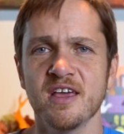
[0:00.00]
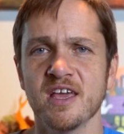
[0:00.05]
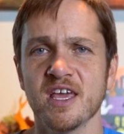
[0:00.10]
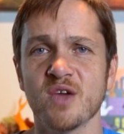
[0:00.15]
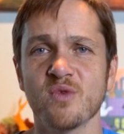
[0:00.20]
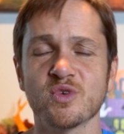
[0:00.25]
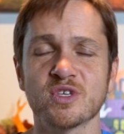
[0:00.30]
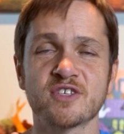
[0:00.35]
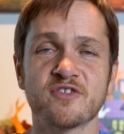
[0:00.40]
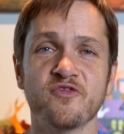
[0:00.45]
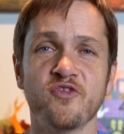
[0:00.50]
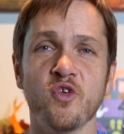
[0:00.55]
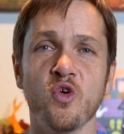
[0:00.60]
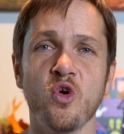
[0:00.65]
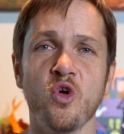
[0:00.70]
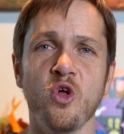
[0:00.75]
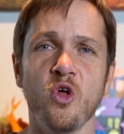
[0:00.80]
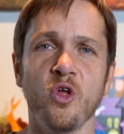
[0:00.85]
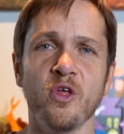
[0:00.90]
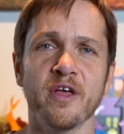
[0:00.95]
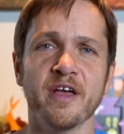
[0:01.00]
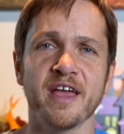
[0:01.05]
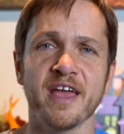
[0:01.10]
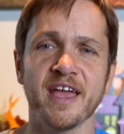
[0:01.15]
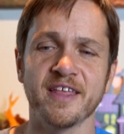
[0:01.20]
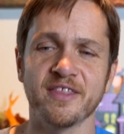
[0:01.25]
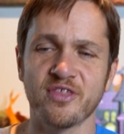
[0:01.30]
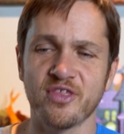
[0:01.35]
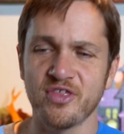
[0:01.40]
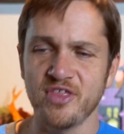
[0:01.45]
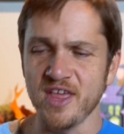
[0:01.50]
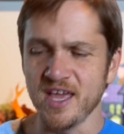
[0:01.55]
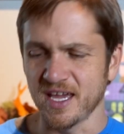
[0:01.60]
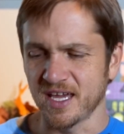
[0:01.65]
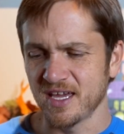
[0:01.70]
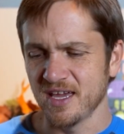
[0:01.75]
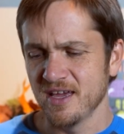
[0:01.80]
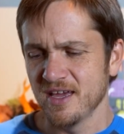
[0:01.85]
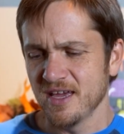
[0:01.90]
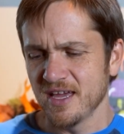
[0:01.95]
It was full and
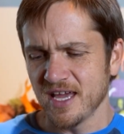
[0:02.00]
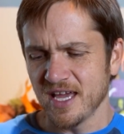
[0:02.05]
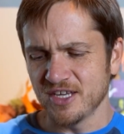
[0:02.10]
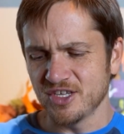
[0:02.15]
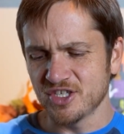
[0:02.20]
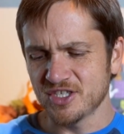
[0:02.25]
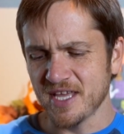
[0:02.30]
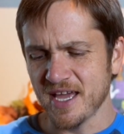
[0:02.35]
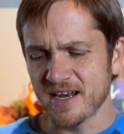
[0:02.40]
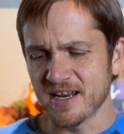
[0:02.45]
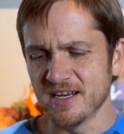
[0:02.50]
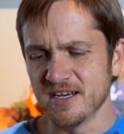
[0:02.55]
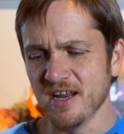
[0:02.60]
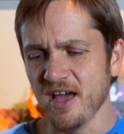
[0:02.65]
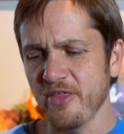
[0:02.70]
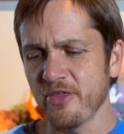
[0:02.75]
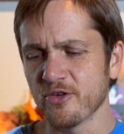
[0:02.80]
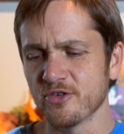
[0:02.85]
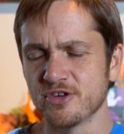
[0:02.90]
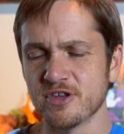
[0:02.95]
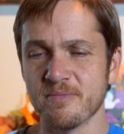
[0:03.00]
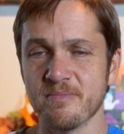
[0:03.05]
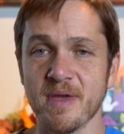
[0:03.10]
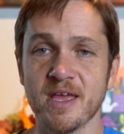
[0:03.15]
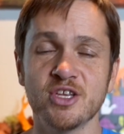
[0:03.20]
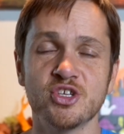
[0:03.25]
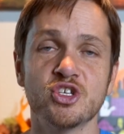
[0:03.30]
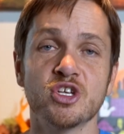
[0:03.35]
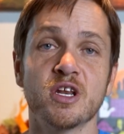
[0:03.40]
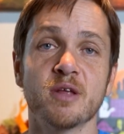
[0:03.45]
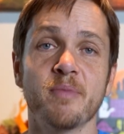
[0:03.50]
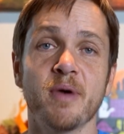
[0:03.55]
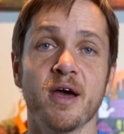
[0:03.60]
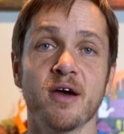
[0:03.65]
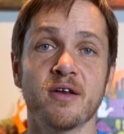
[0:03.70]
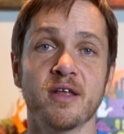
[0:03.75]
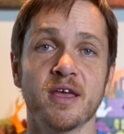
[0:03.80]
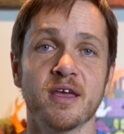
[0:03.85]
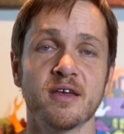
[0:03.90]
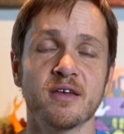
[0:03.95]
thick and just had another dimension
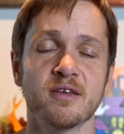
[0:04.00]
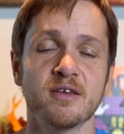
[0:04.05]
about it.